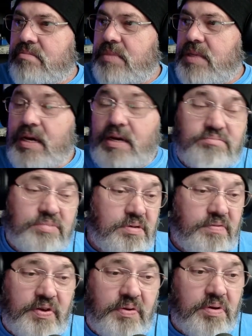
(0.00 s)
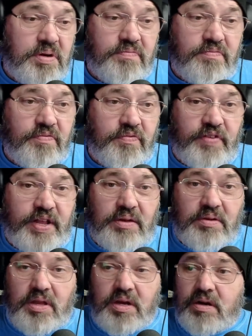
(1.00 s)
Yeah, so if you want to follow
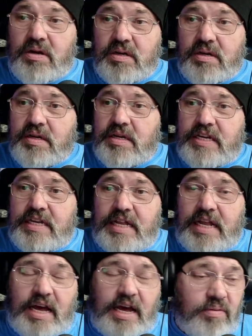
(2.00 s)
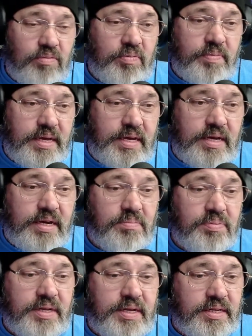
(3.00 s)
along, I'll be
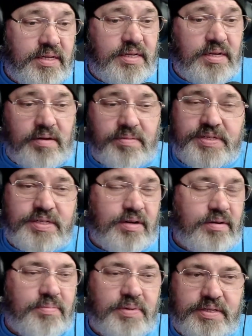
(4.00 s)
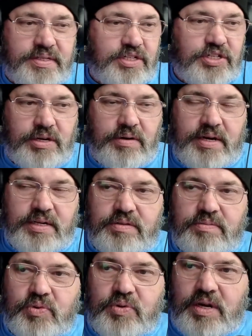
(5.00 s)
starting to build this show out
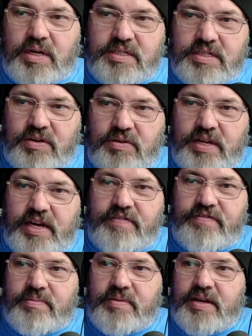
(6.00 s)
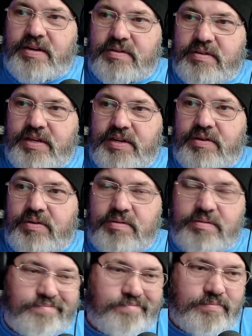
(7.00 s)
some more. I'll just go live from now,
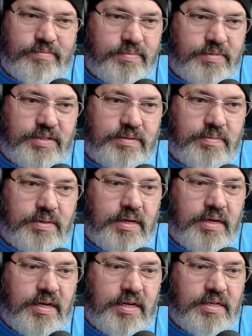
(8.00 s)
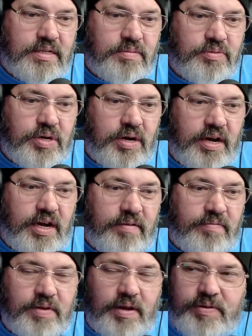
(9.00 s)
just
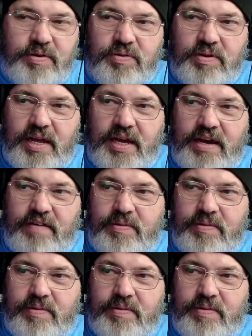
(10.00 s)
subscribe. I'll be going live.